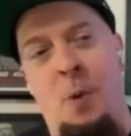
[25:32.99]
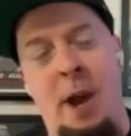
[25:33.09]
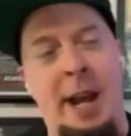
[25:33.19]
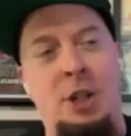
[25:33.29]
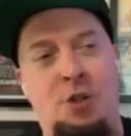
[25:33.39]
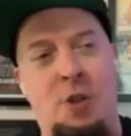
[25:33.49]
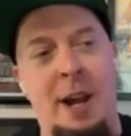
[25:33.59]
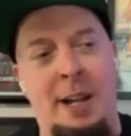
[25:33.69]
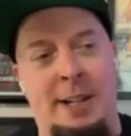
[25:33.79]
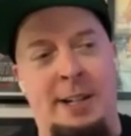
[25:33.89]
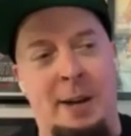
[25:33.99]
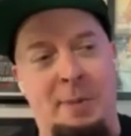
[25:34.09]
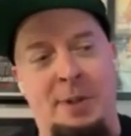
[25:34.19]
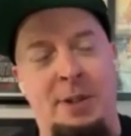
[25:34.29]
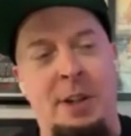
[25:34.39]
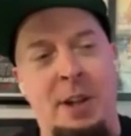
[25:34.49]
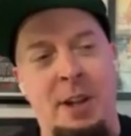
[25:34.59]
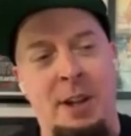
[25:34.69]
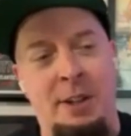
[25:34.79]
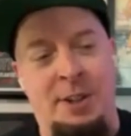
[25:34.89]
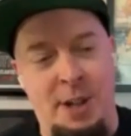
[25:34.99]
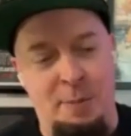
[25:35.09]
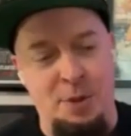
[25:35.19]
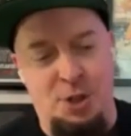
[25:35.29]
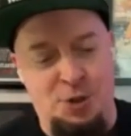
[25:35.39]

Why not try double double